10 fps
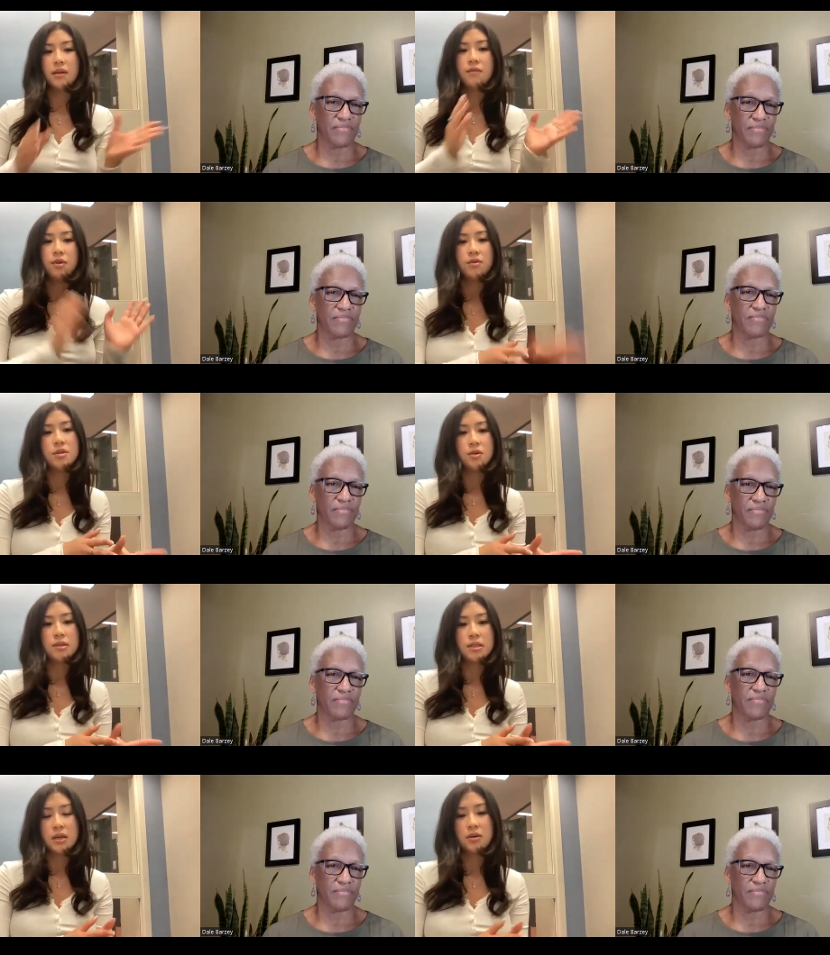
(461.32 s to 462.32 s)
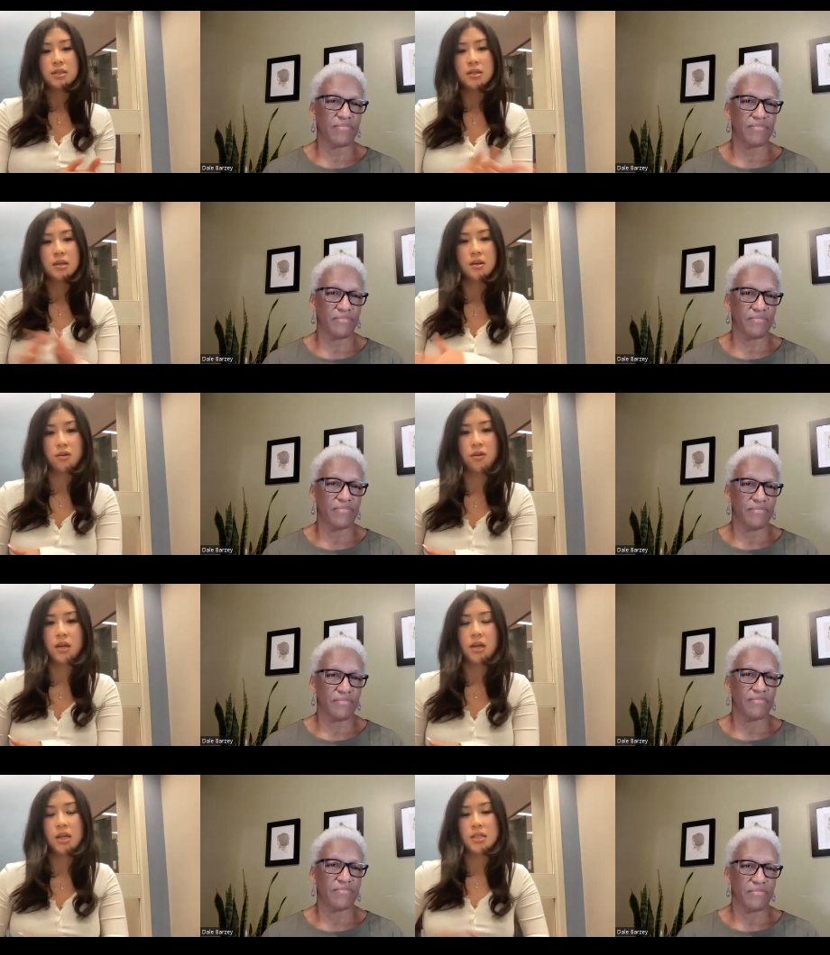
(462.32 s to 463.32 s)
Speaker 1: kind of use those skills and
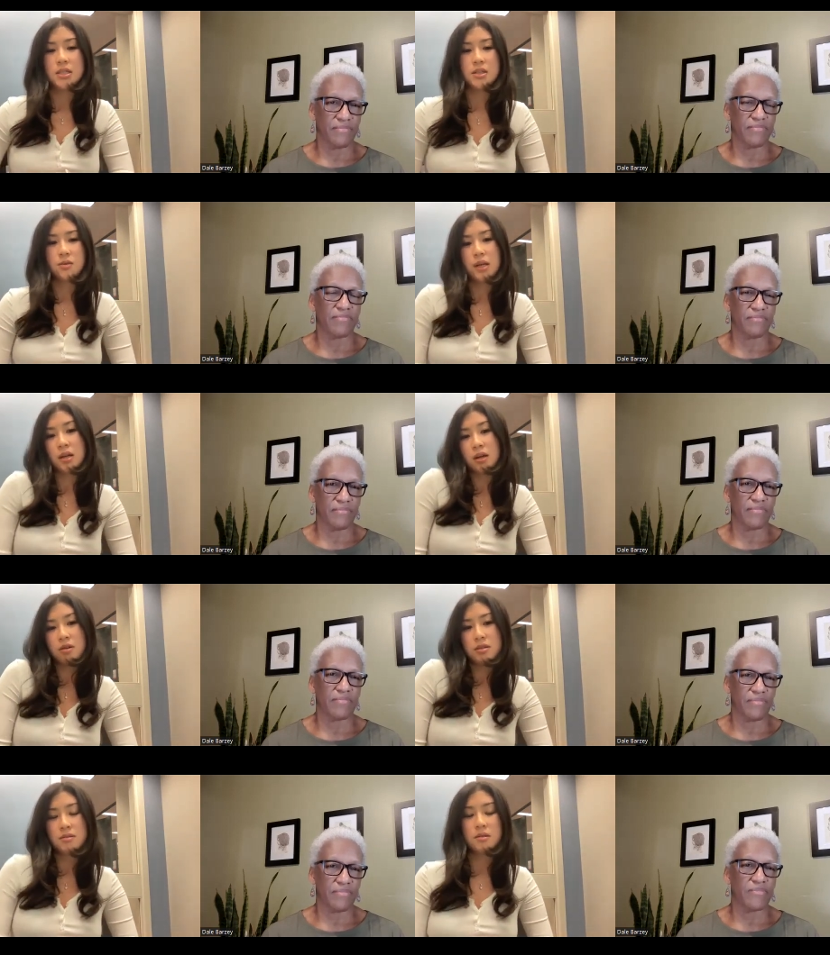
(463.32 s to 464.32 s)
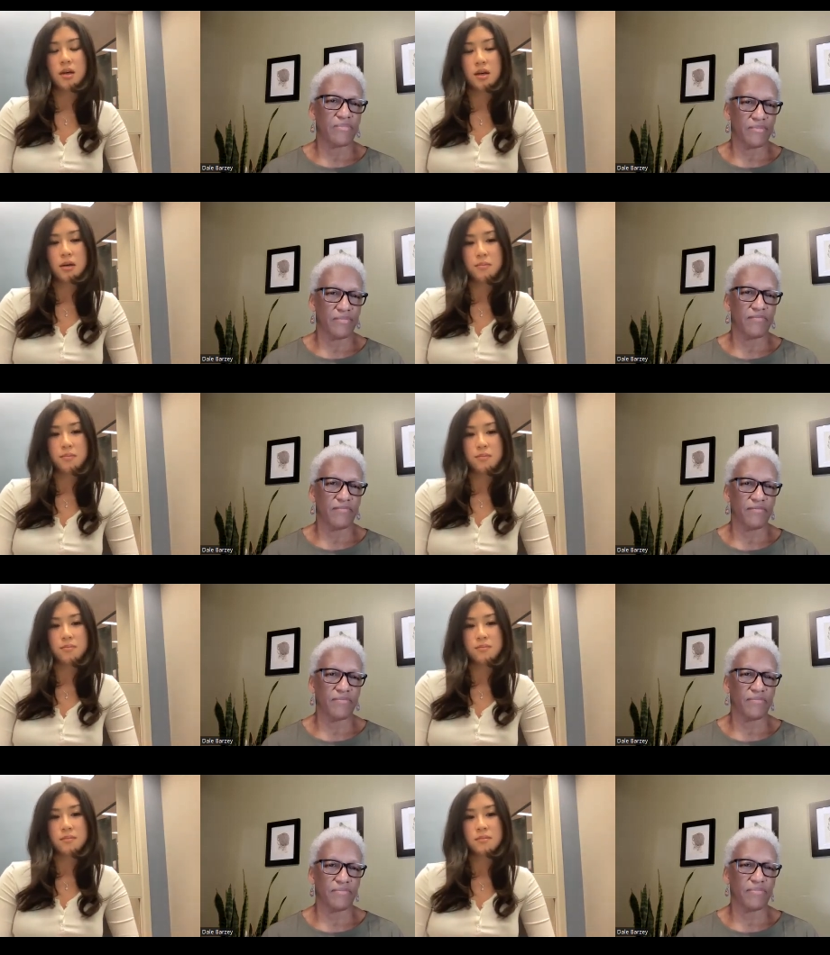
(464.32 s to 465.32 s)
integrate it into another um,
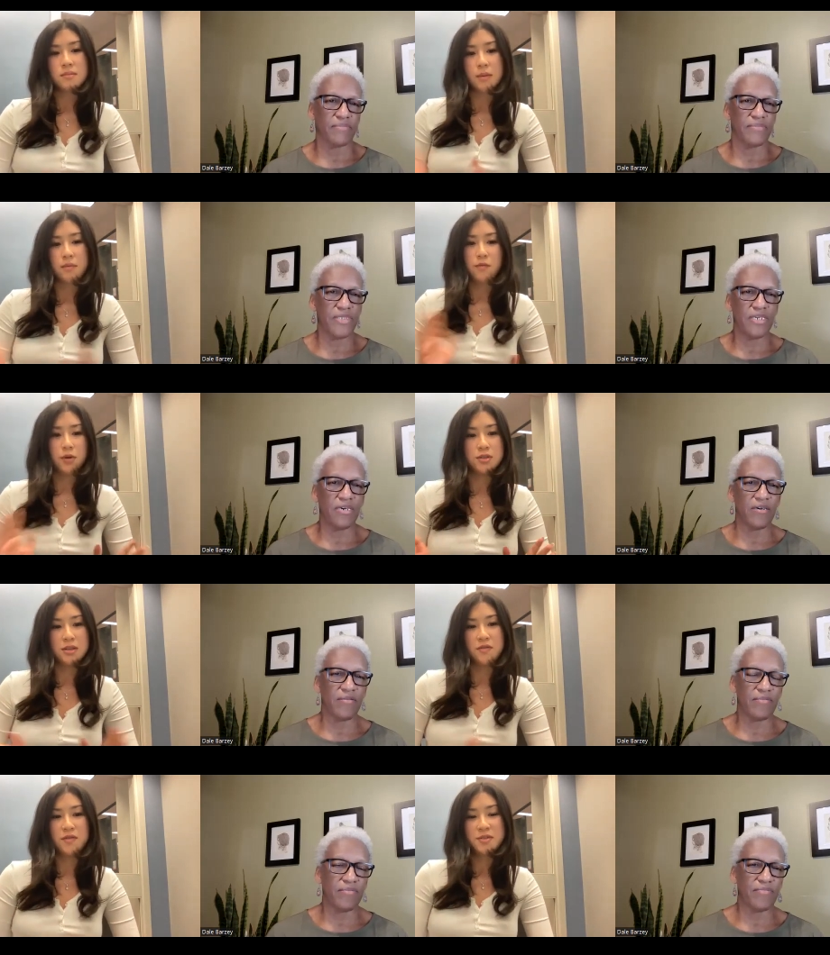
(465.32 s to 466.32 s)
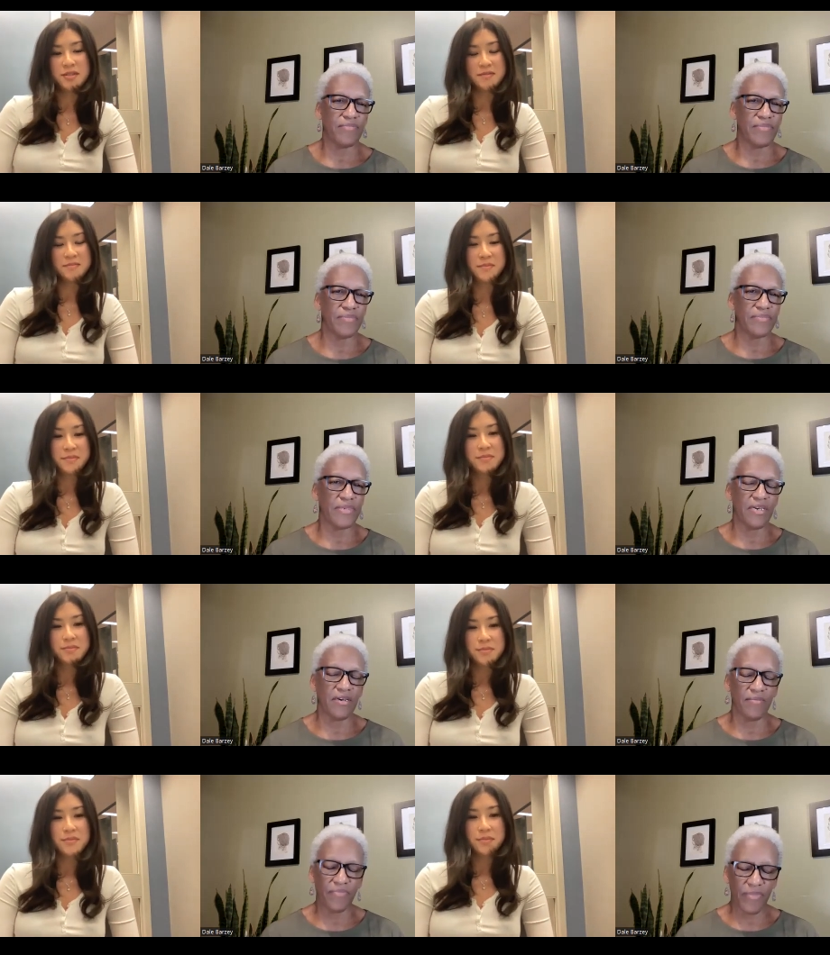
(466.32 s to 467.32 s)
type of nursing yeah. field
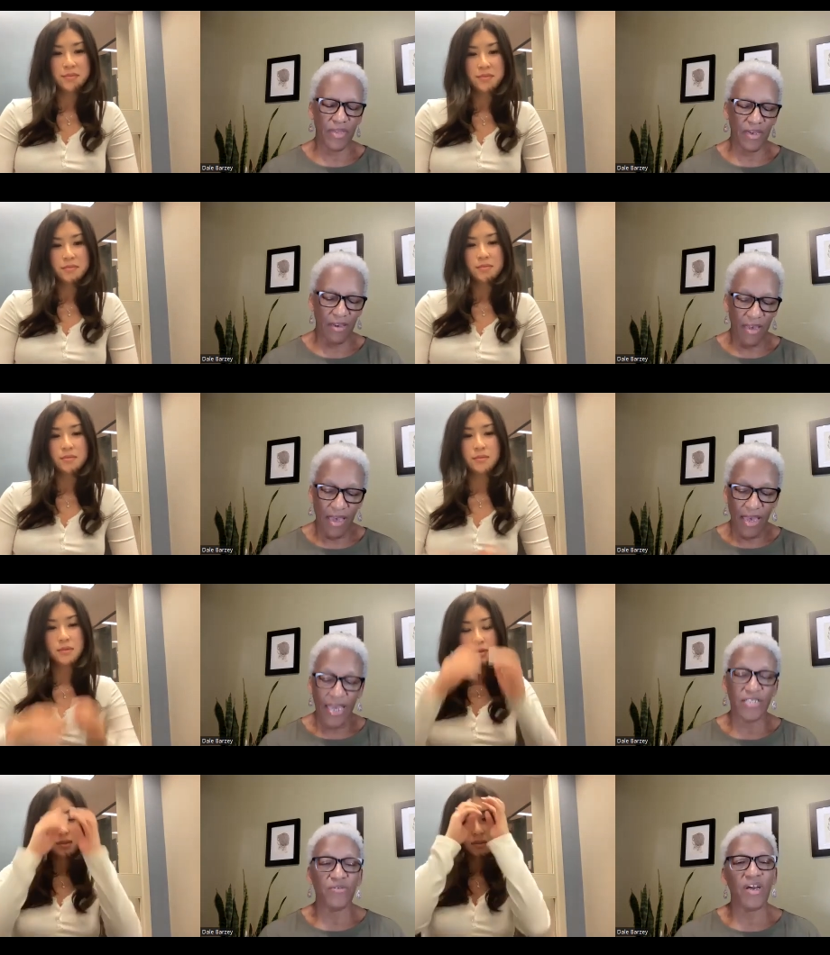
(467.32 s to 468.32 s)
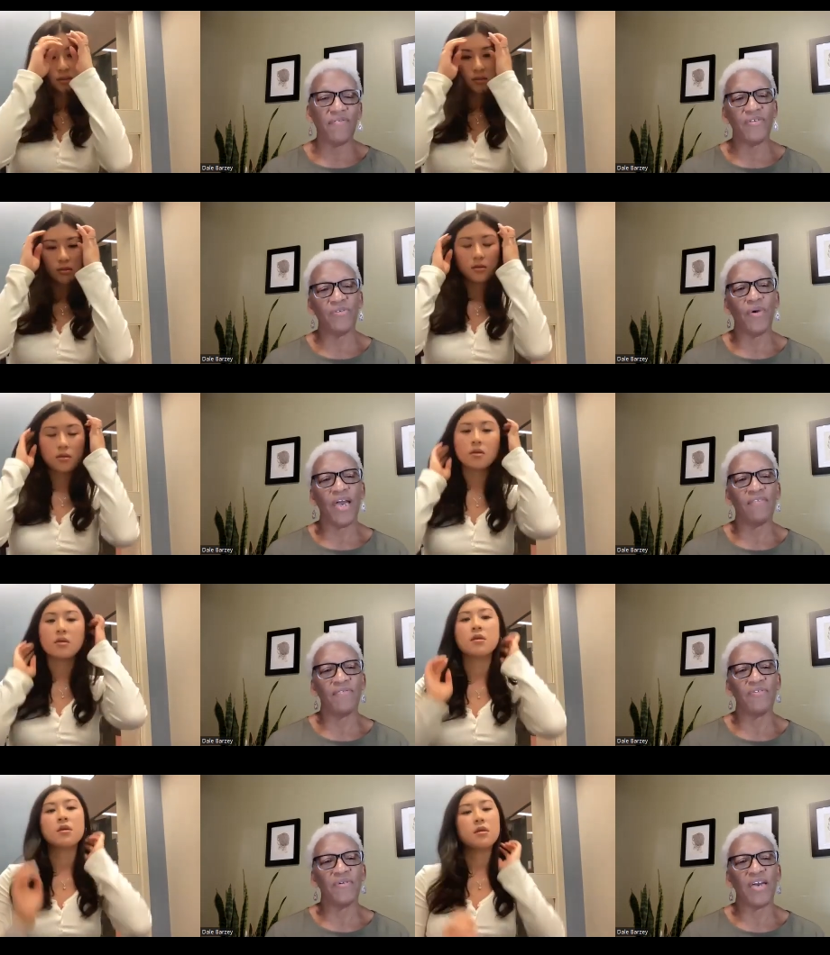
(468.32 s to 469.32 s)
Speaker 2: yeah yeah and you have you
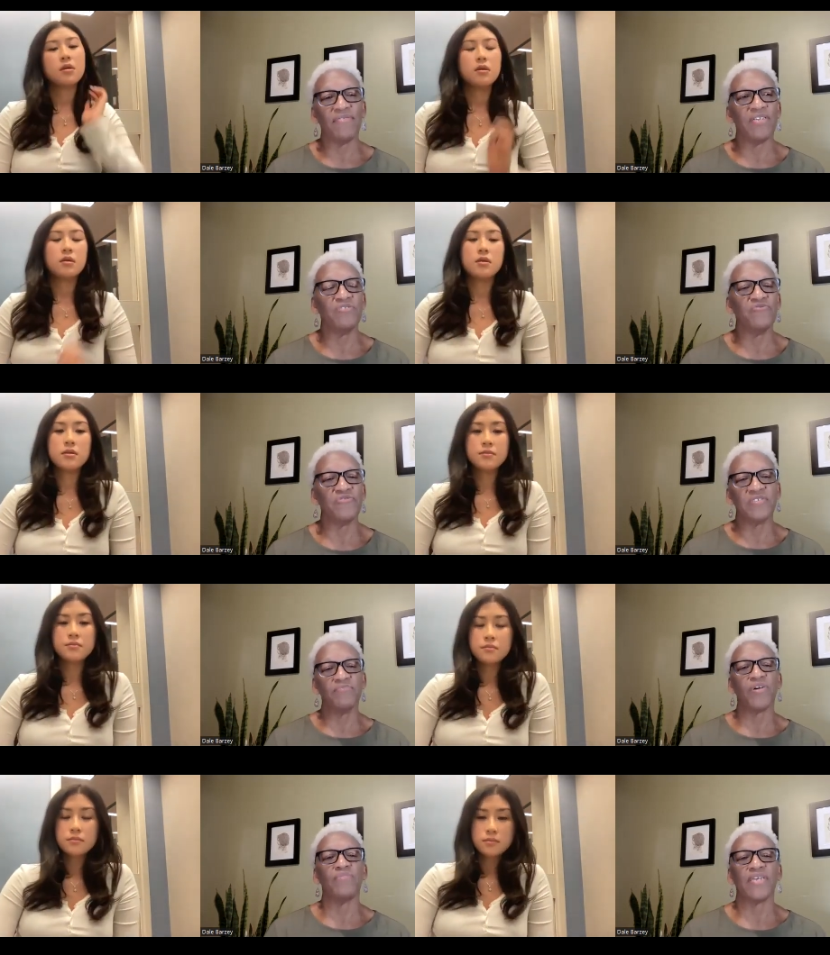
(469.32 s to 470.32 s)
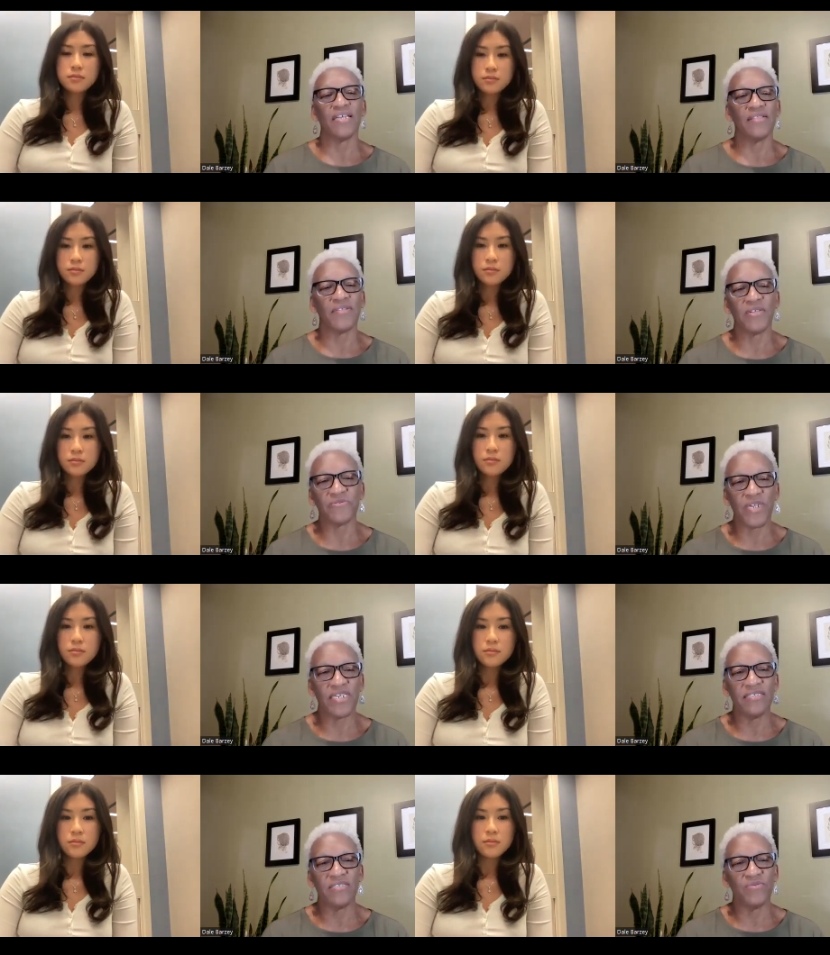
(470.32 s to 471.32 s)
have you have an interest in public health
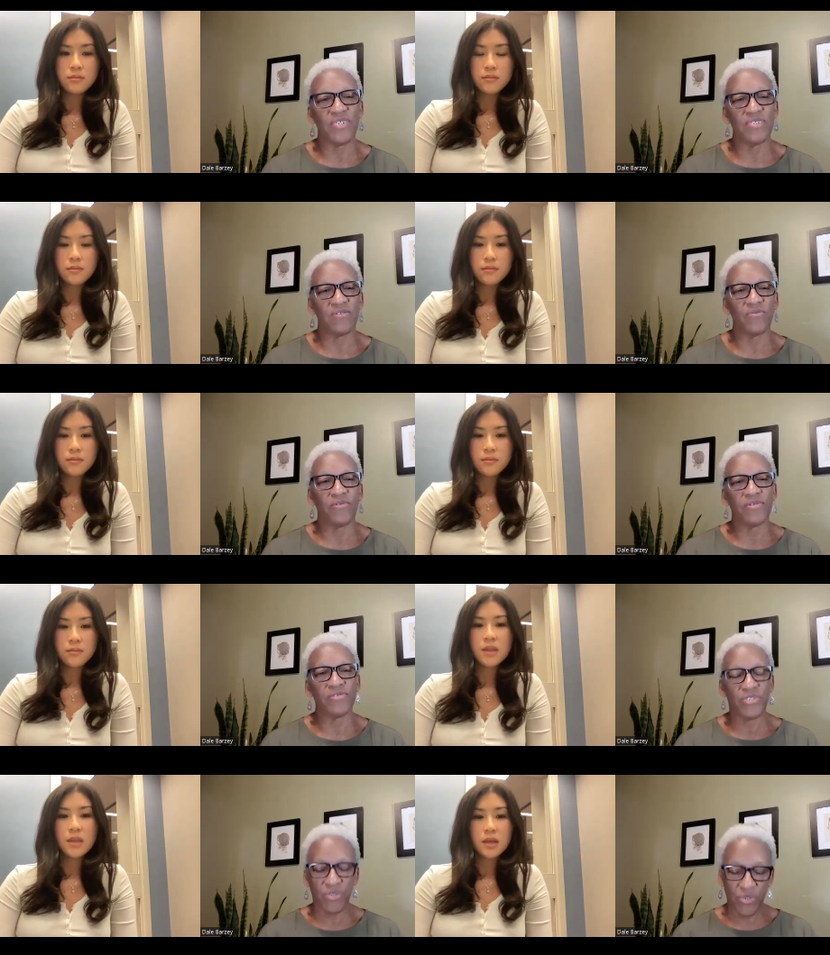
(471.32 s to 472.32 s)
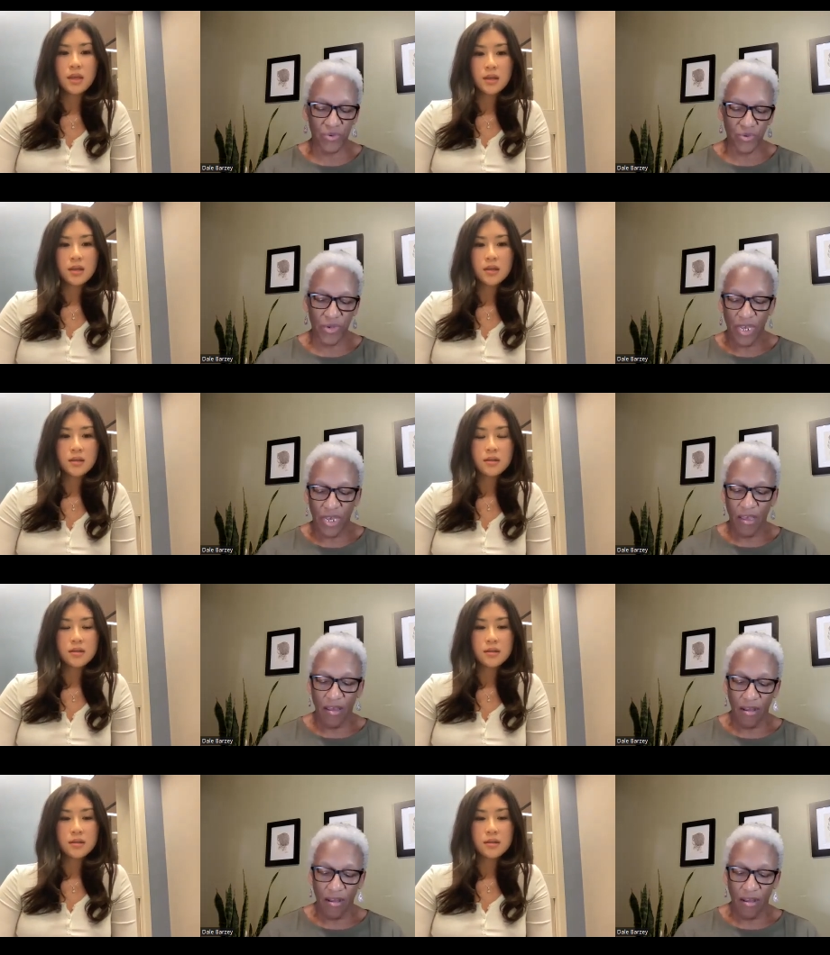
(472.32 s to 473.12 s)
as well i see you went you went on to do